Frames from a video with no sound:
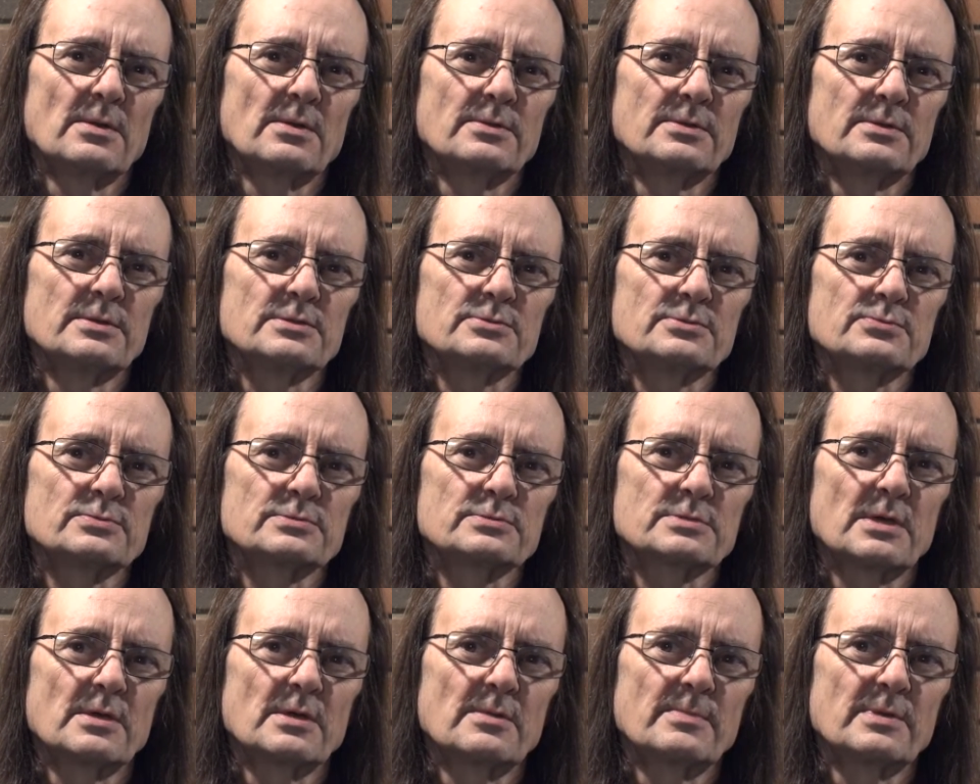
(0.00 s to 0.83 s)
this was
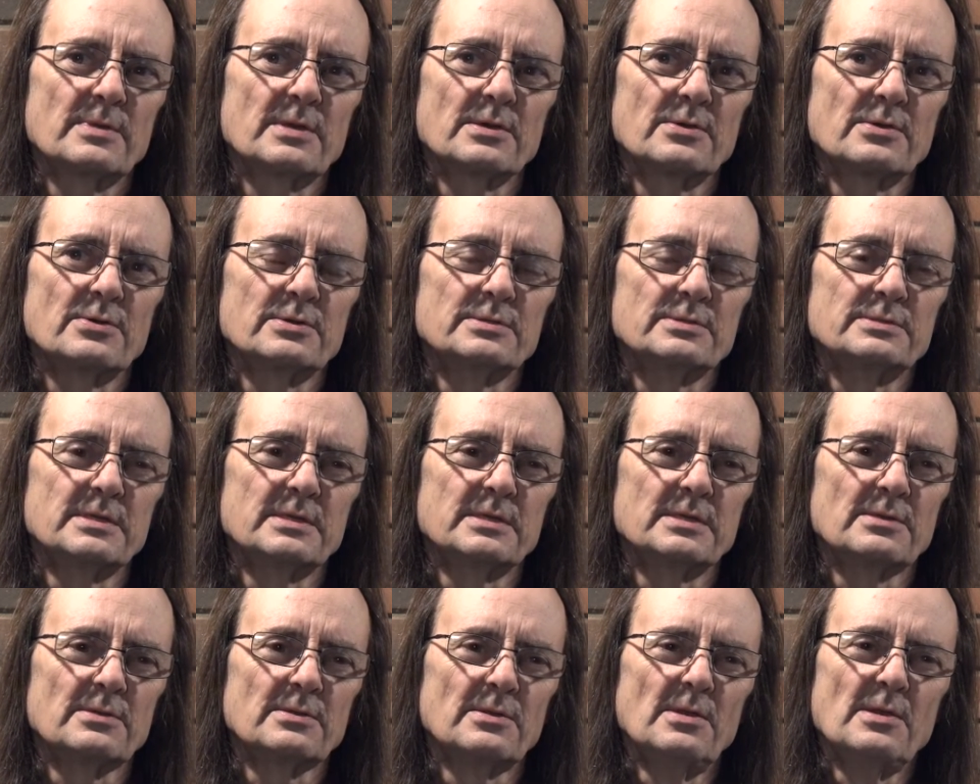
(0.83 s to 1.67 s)
going to be a good
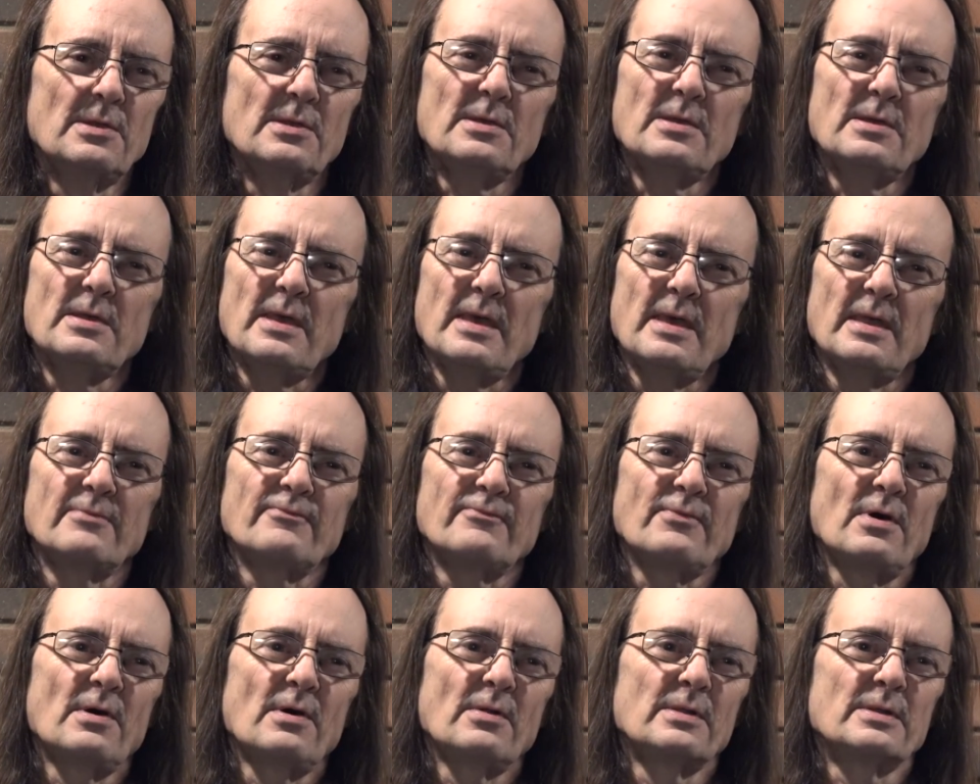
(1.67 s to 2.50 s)
deal. And if
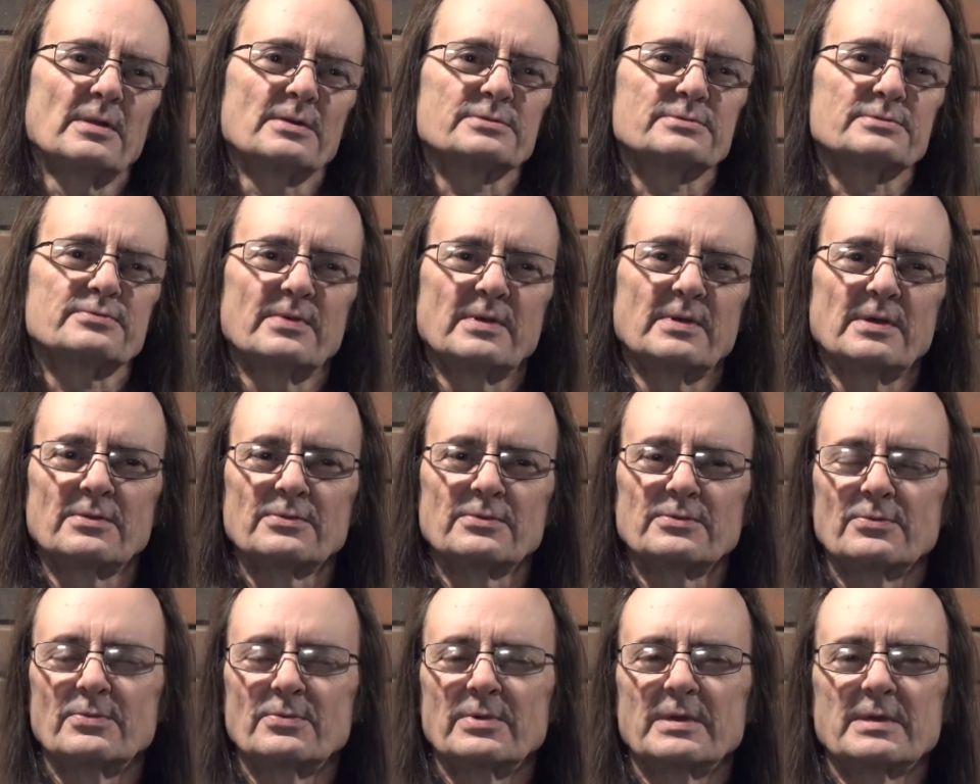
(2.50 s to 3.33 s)
all else failed,
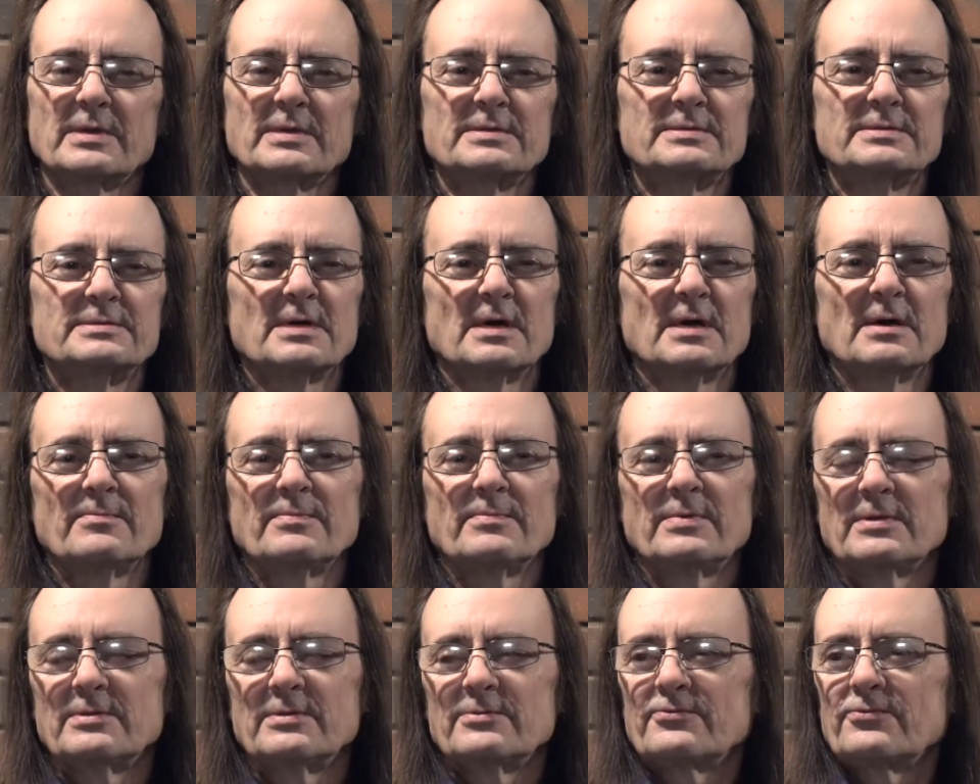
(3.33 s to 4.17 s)
we could dump
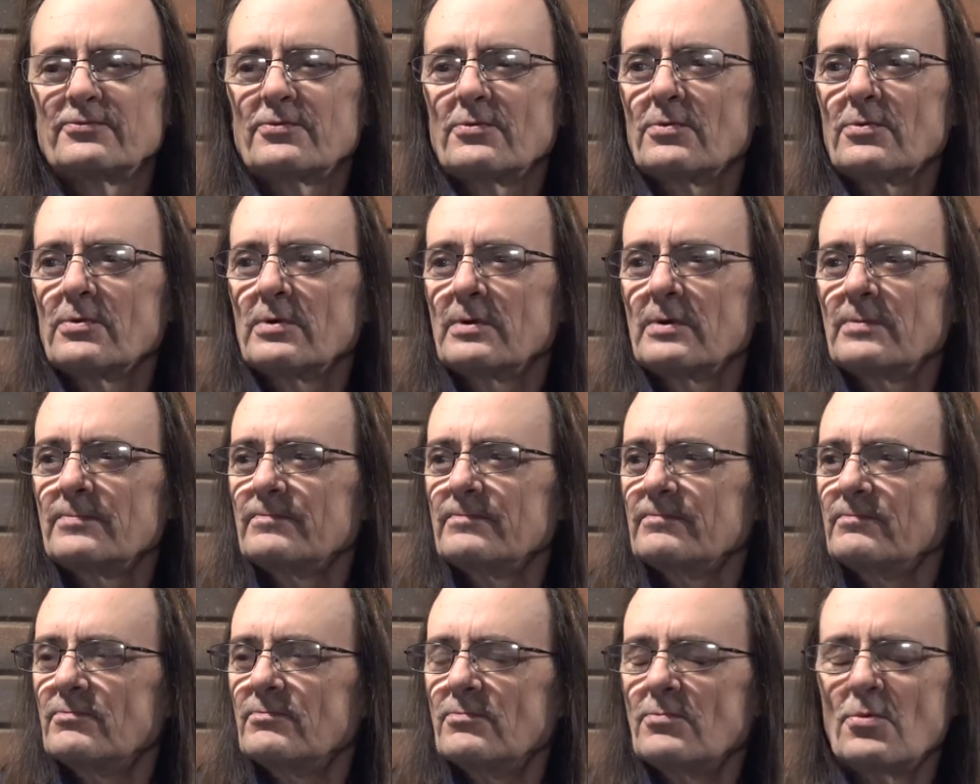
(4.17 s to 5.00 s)
it for
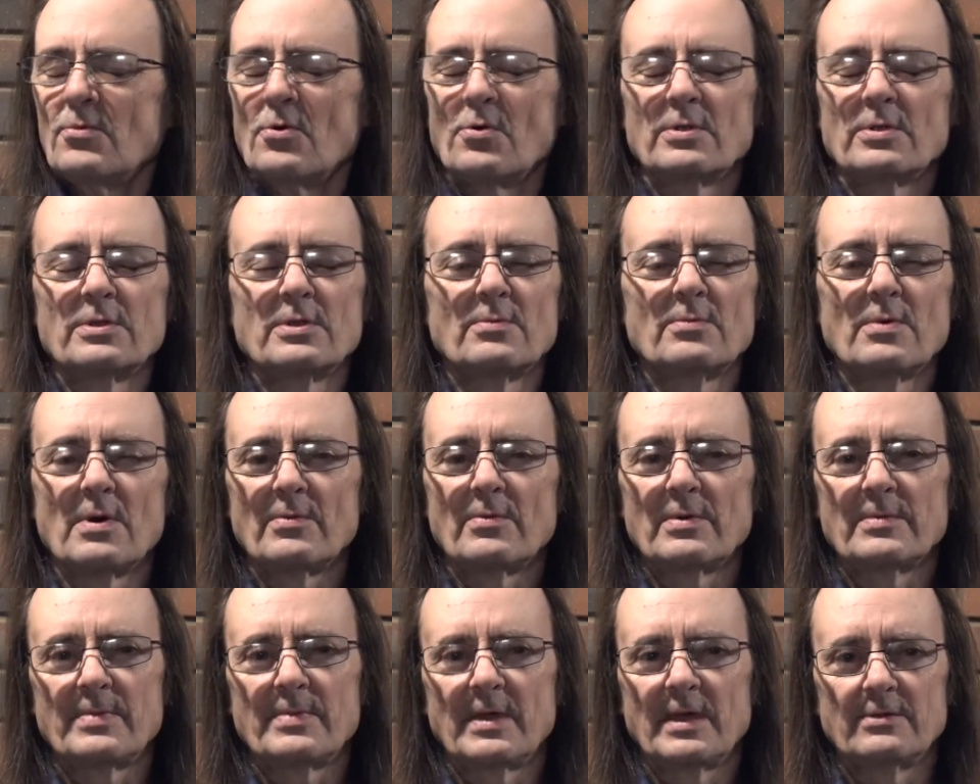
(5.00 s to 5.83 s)
more than what
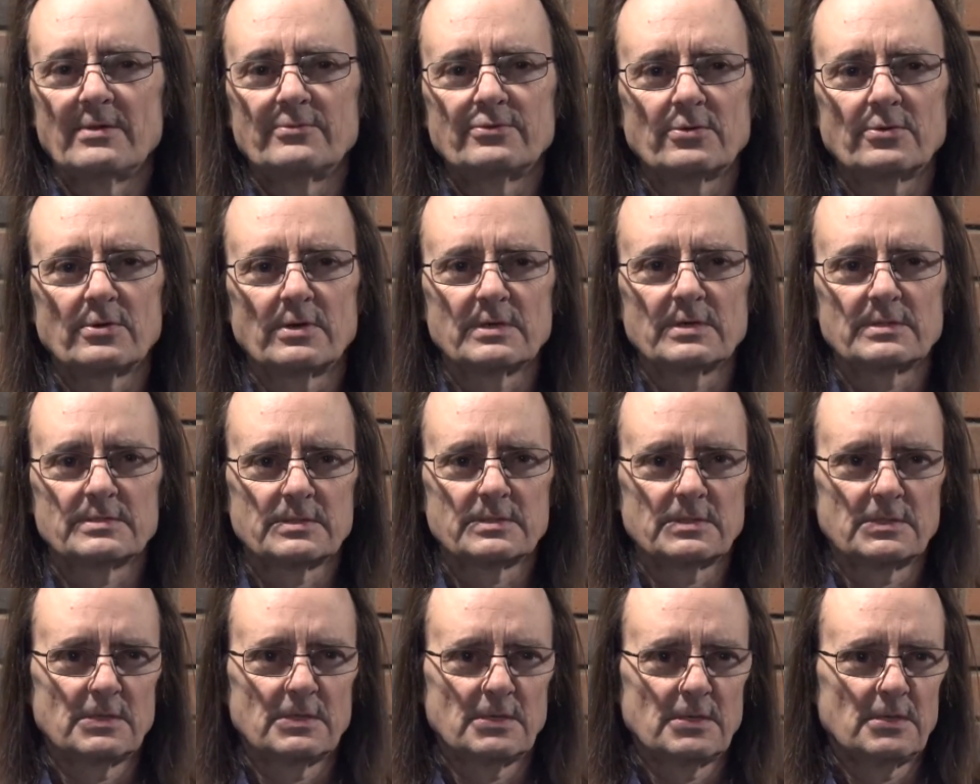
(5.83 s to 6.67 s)
we paid for
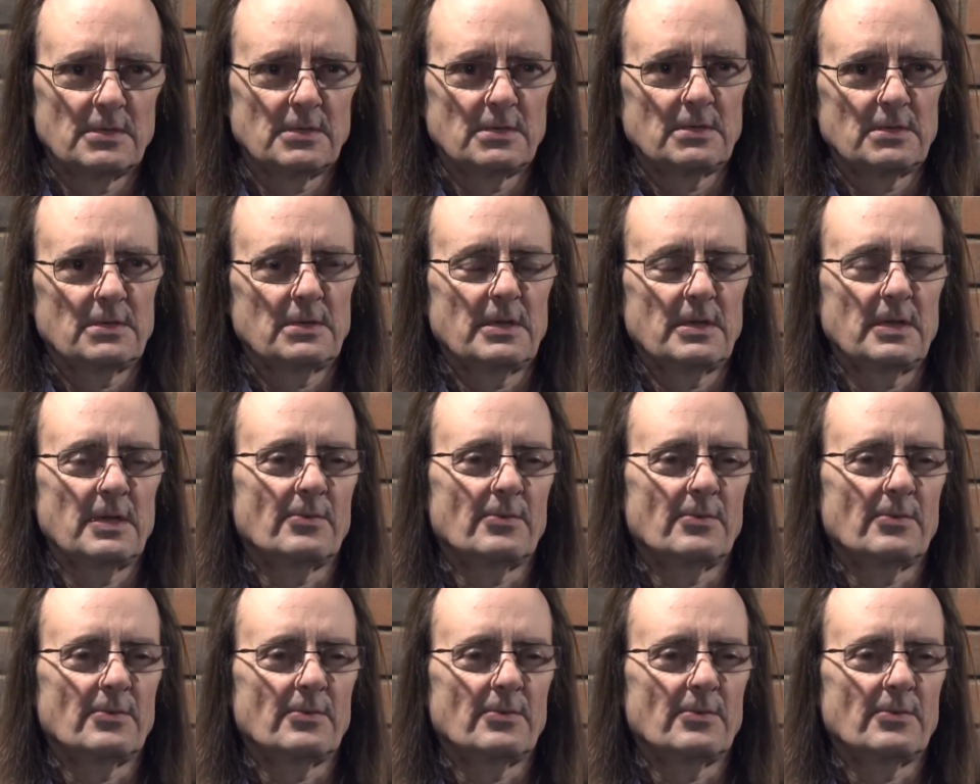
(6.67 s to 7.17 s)
it.